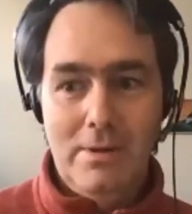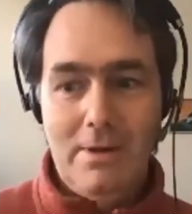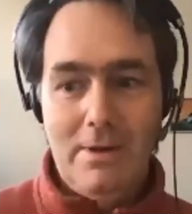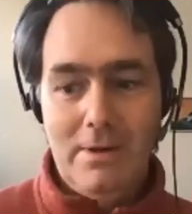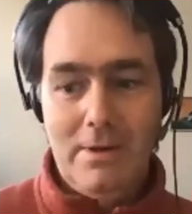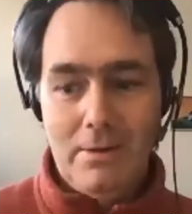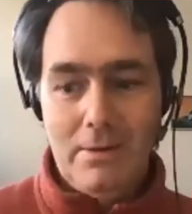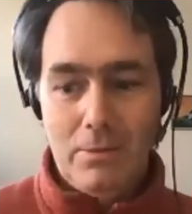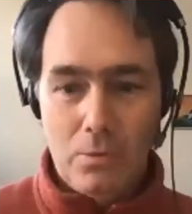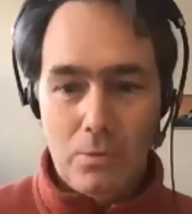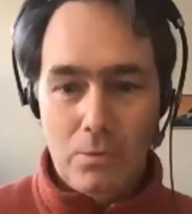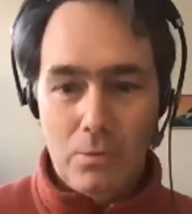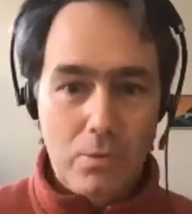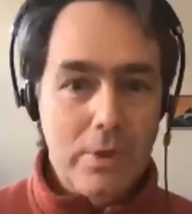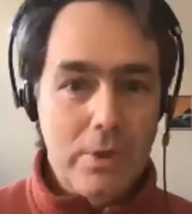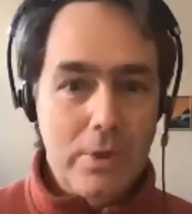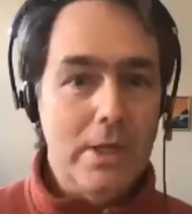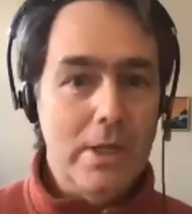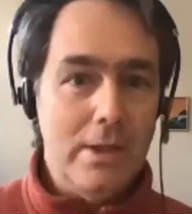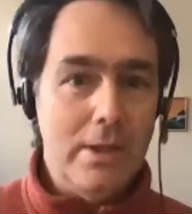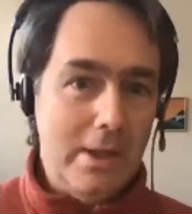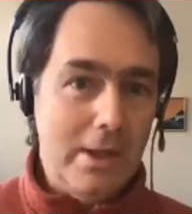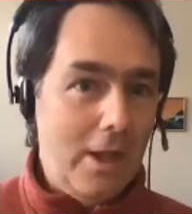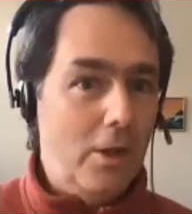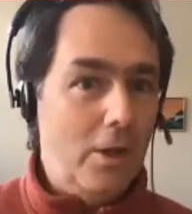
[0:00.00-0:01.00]

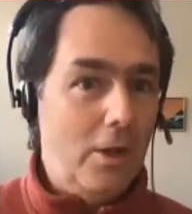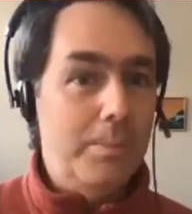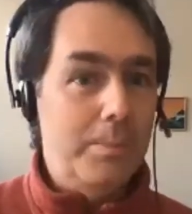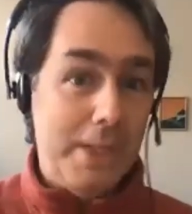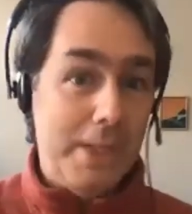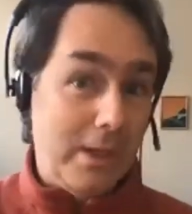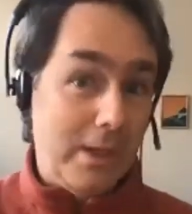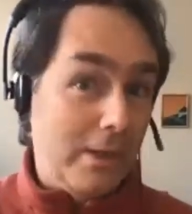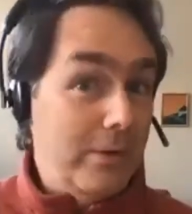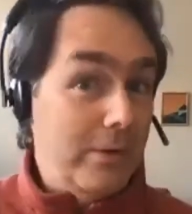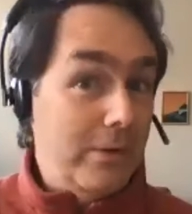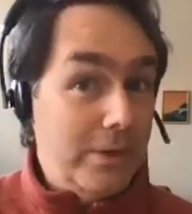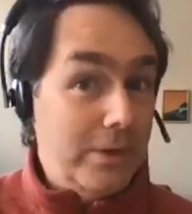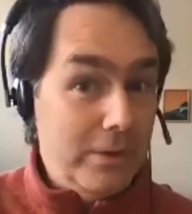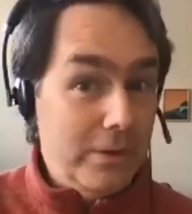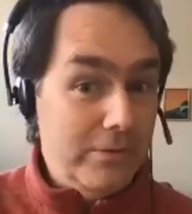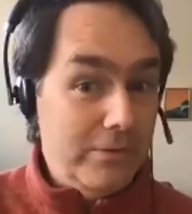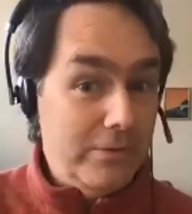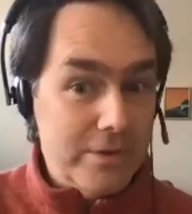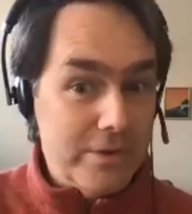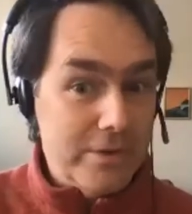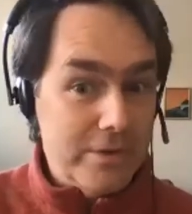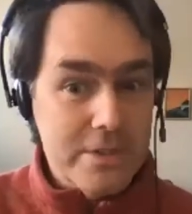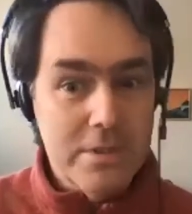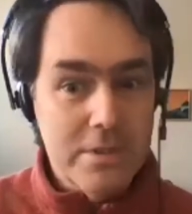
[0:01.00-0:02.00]
really helping other
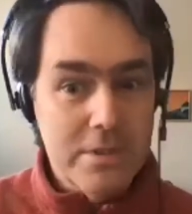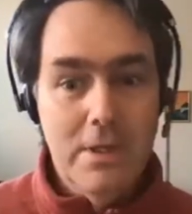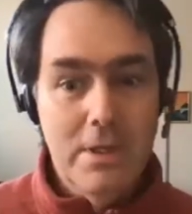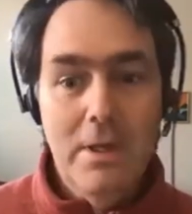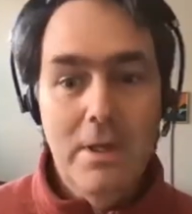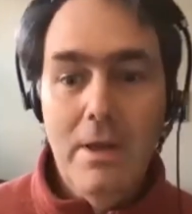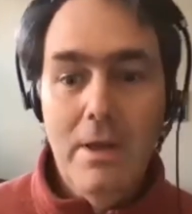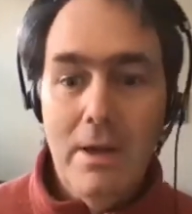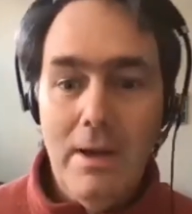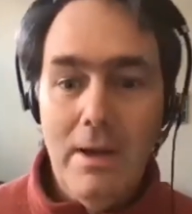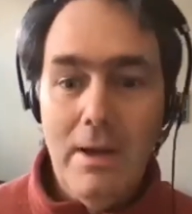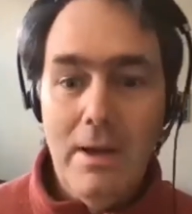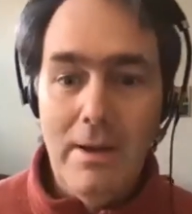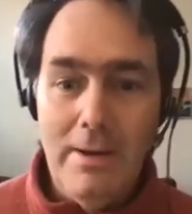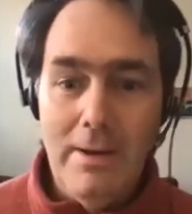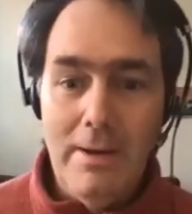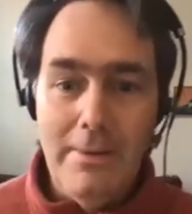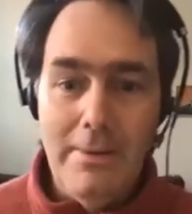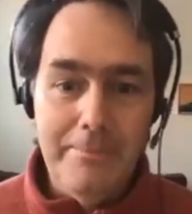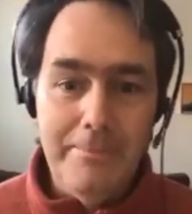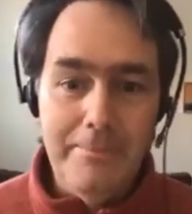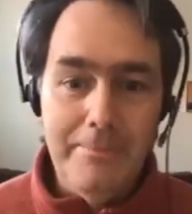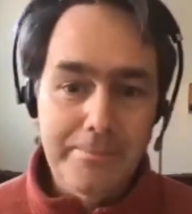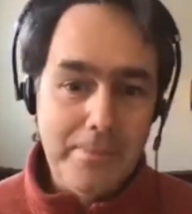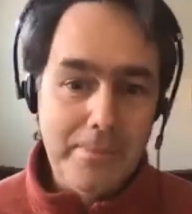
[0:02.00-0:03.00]
users
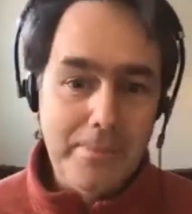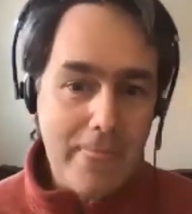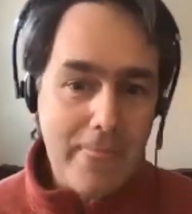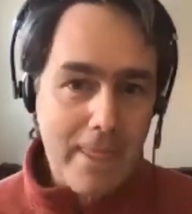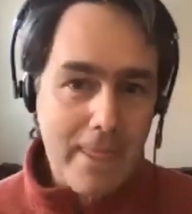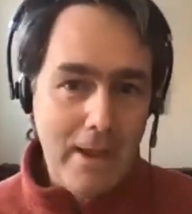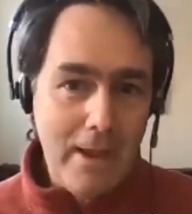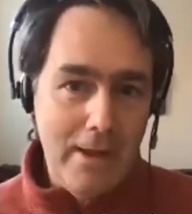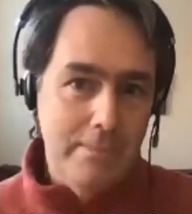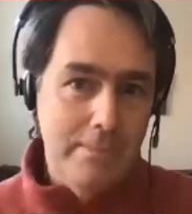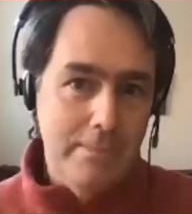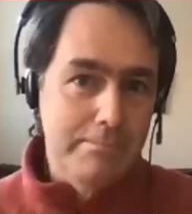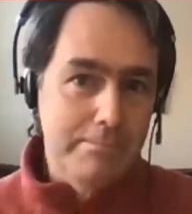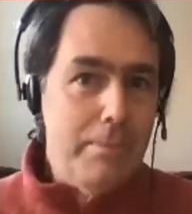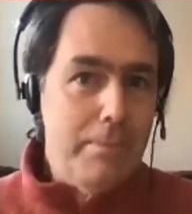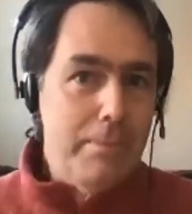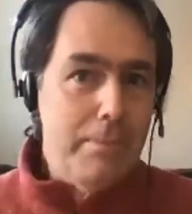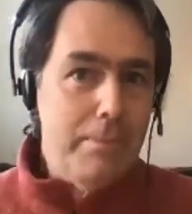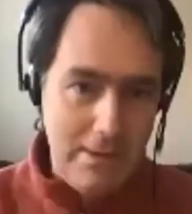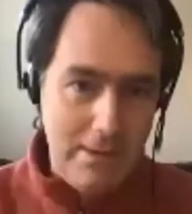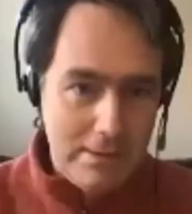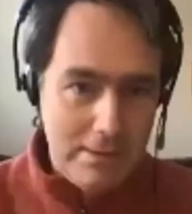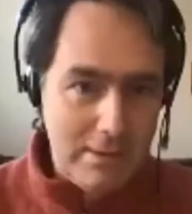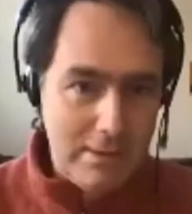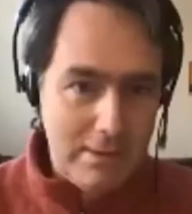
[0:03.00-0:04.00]
and
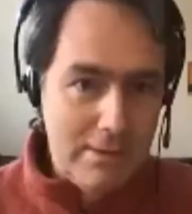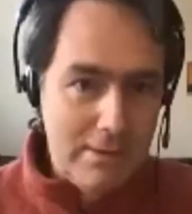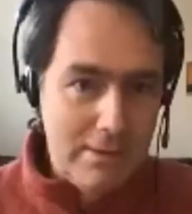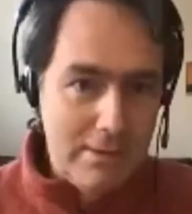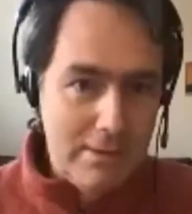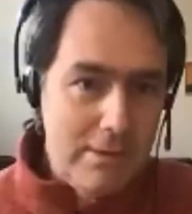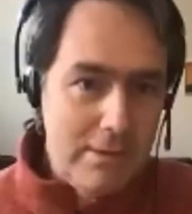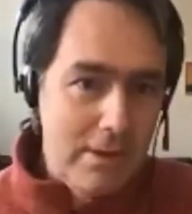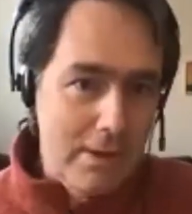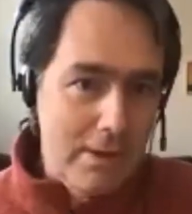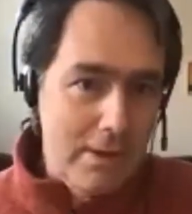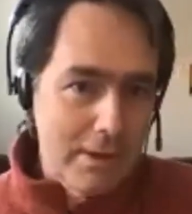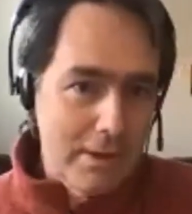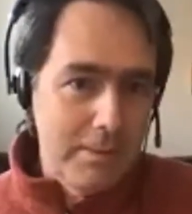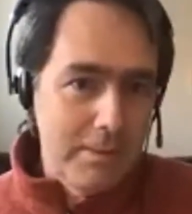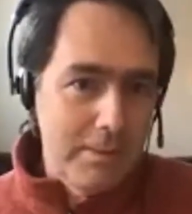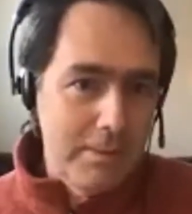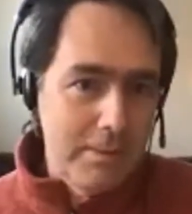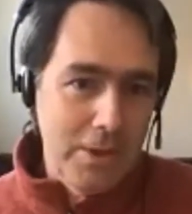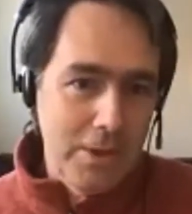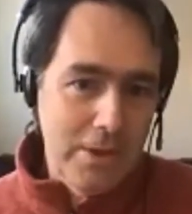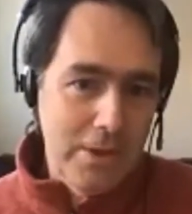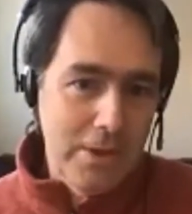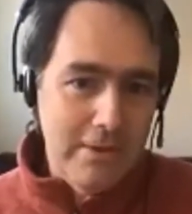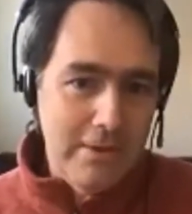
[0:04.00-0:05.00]
embodying the
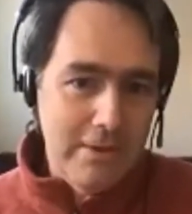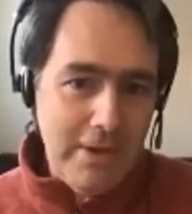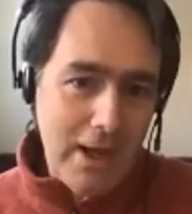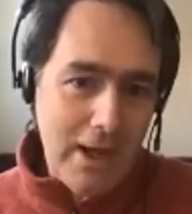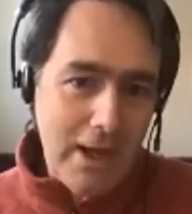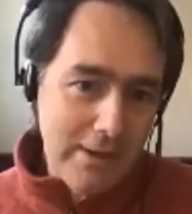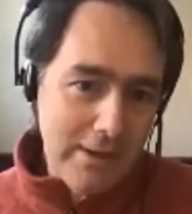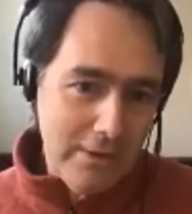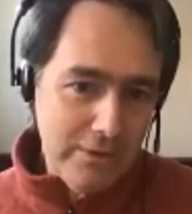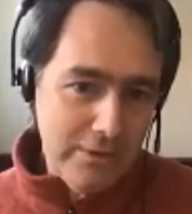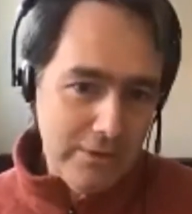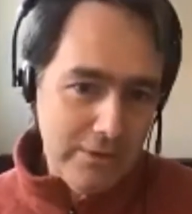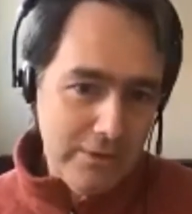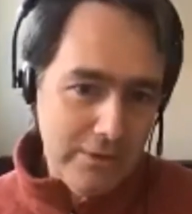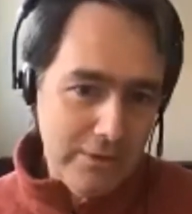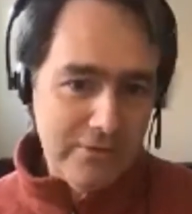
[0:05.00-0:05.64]
community values.